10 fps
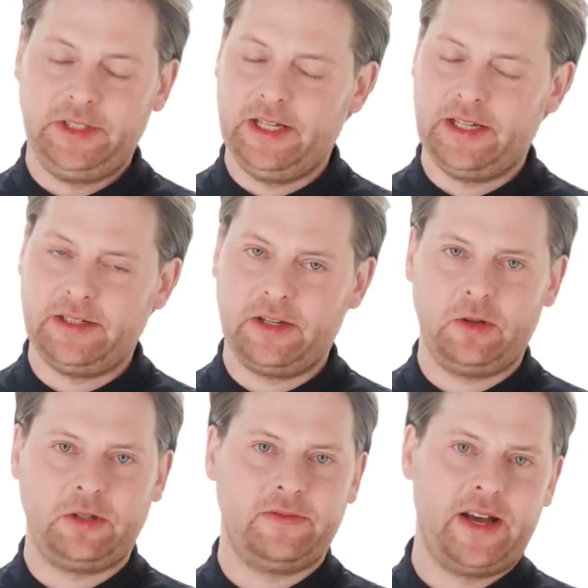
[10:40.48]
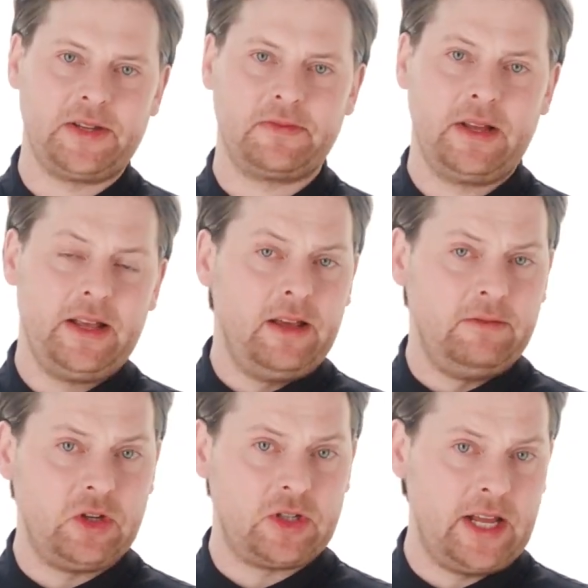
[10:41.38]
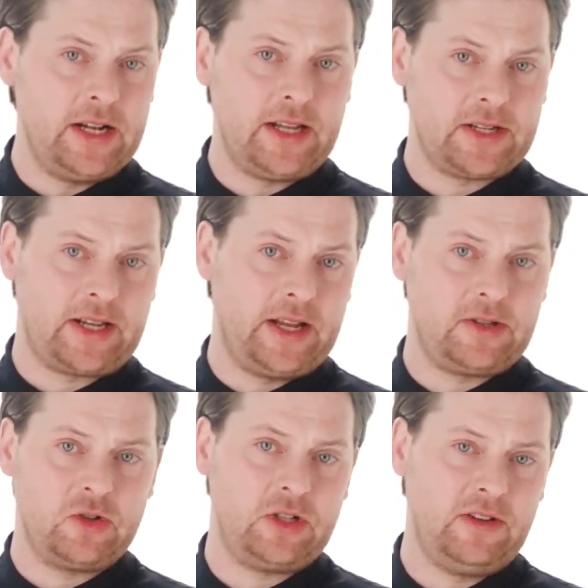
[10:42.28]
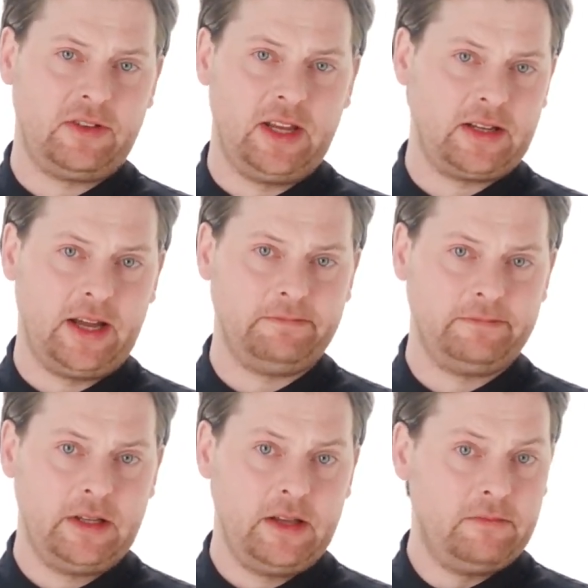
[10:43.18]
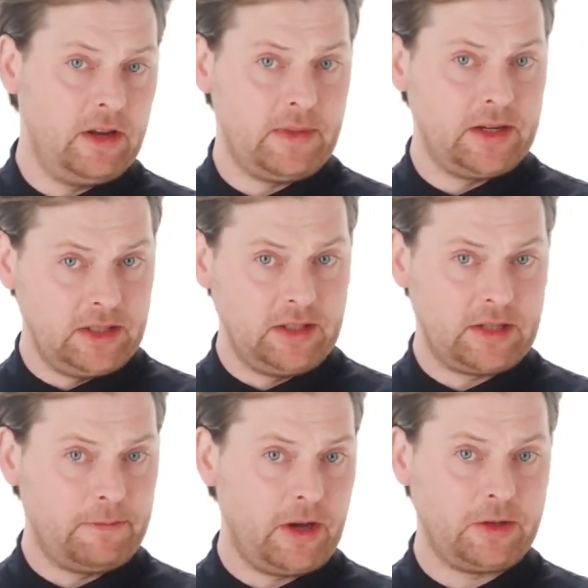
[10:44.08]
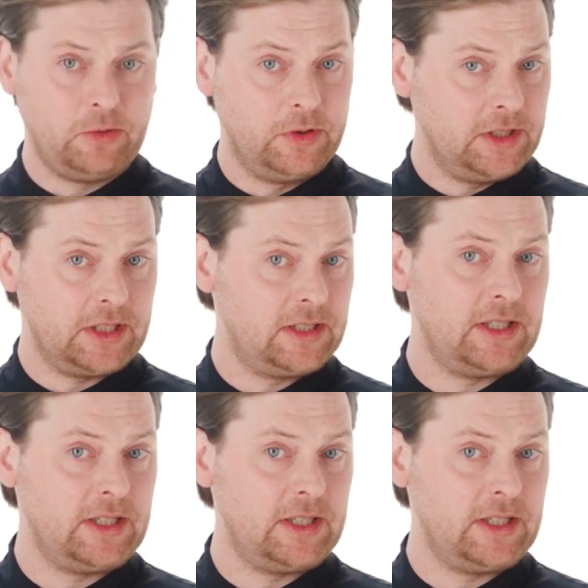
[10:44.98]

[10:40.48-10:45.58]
Everyone in the kitchen knows how quickly things can go wrong if you don't adjust the temperature